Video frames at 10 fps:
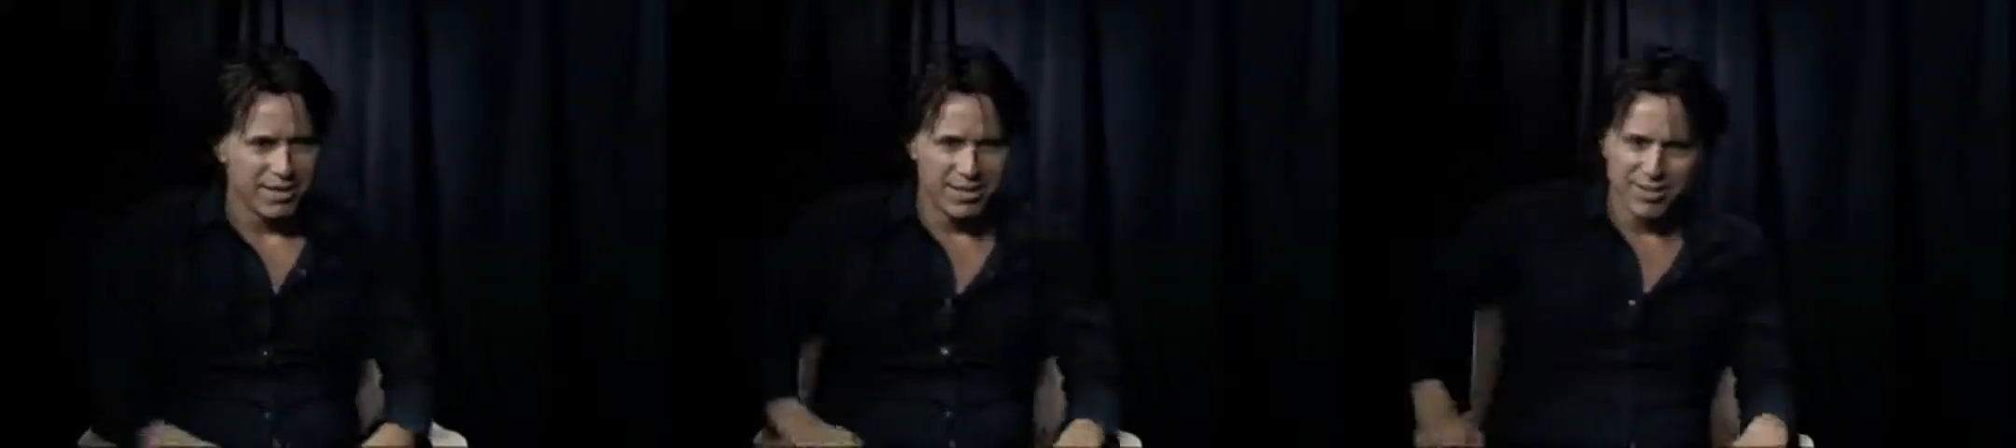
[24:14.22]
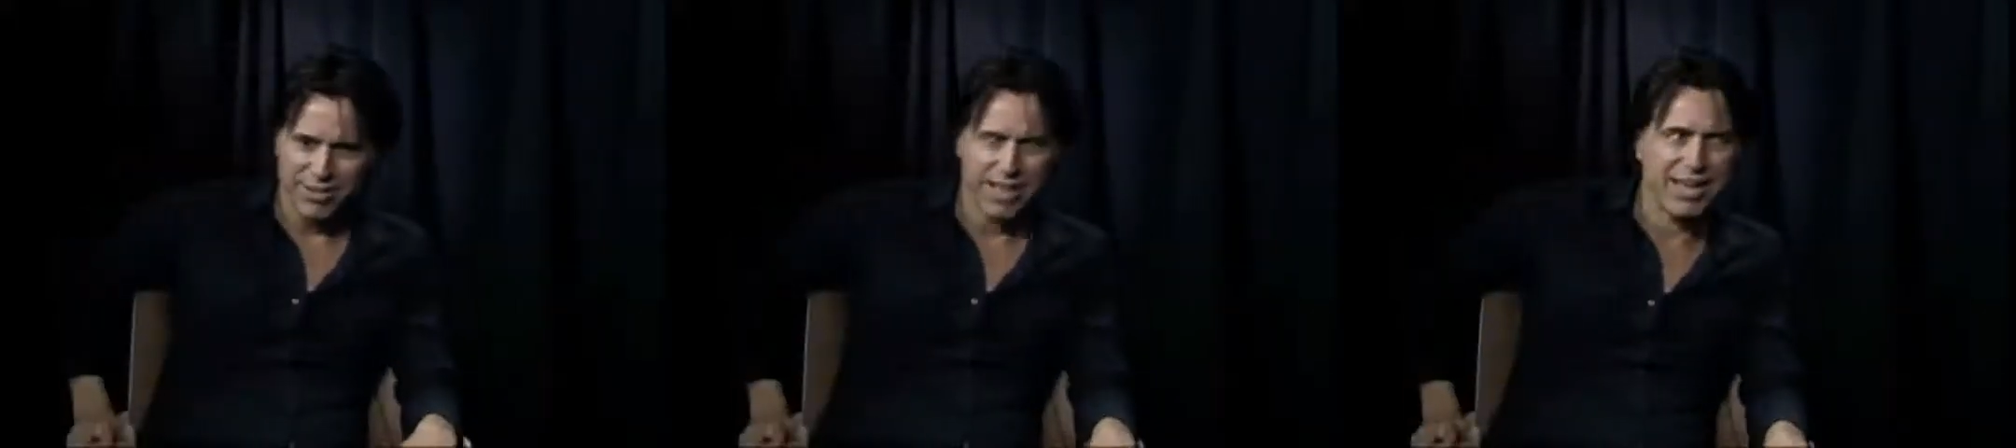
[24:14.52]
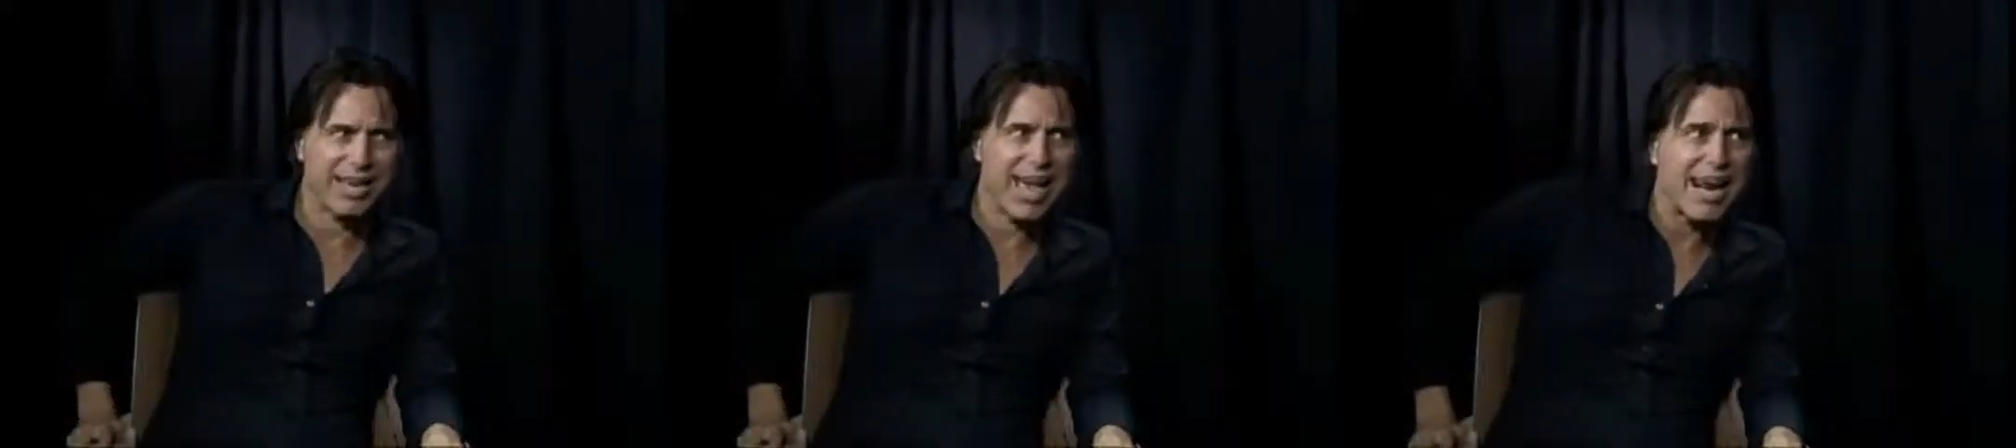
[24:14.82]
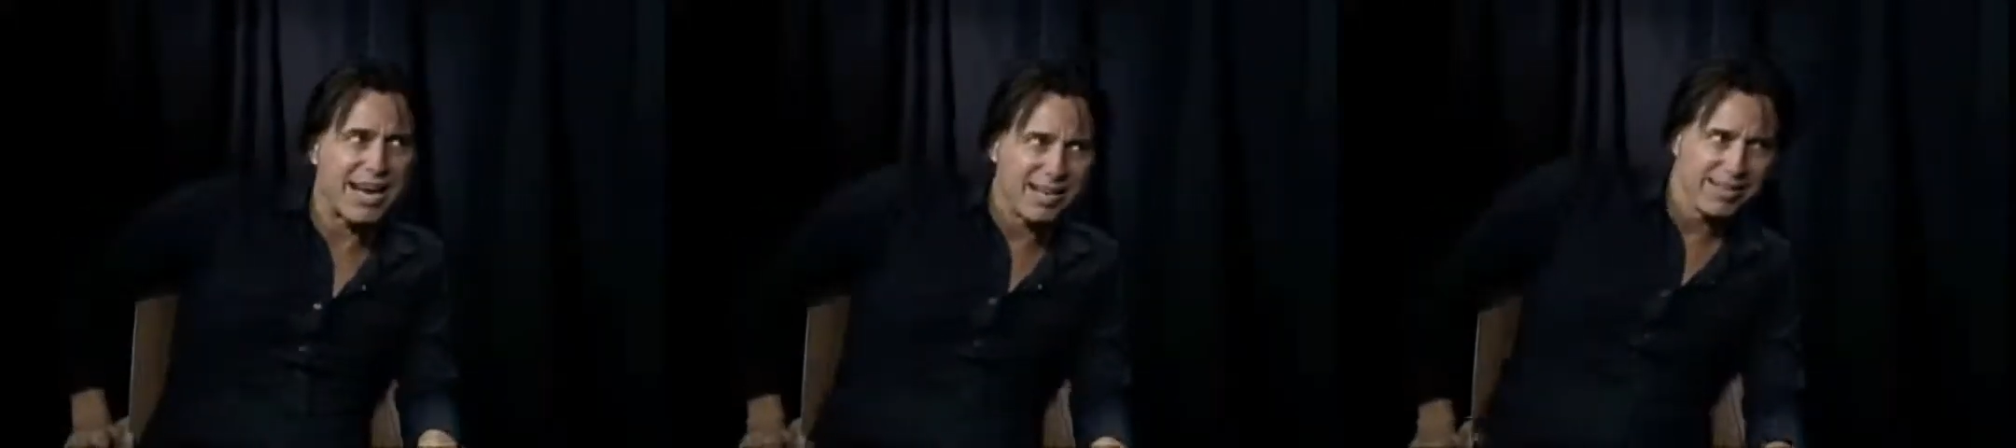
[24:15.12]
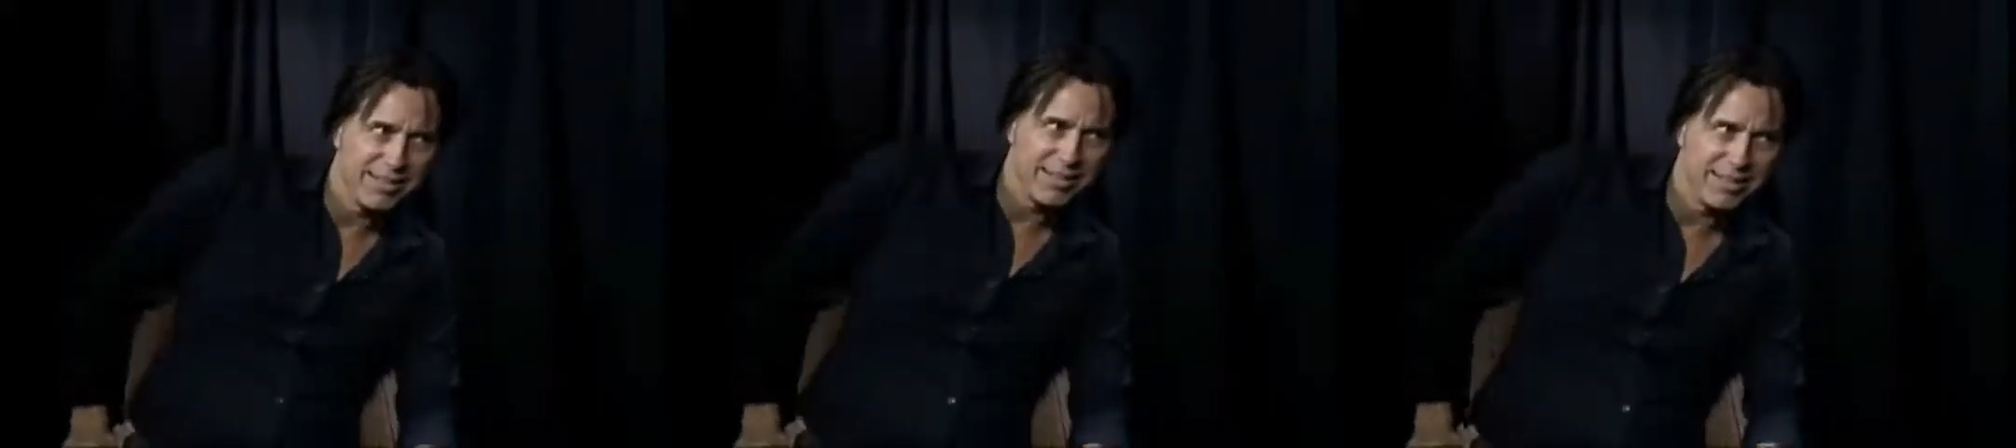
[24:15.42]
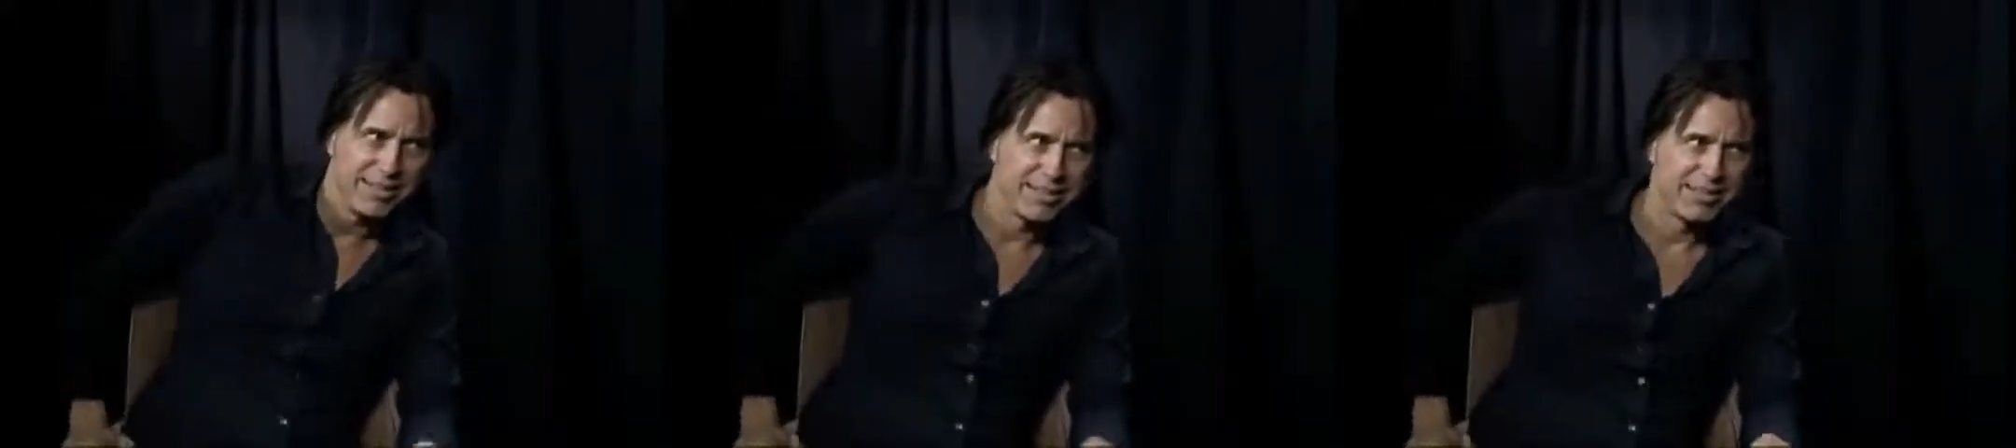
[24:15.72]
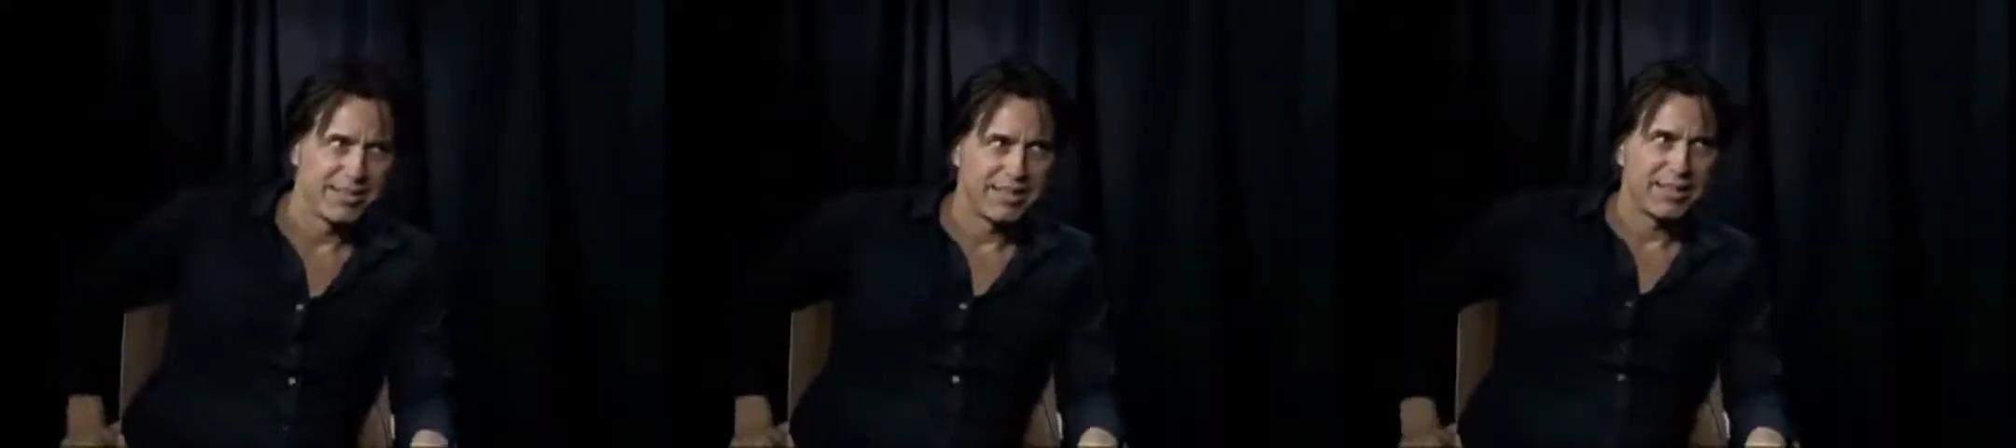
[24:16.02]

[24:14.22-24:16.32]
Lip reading: So it's similar to what's happening with Monsanto.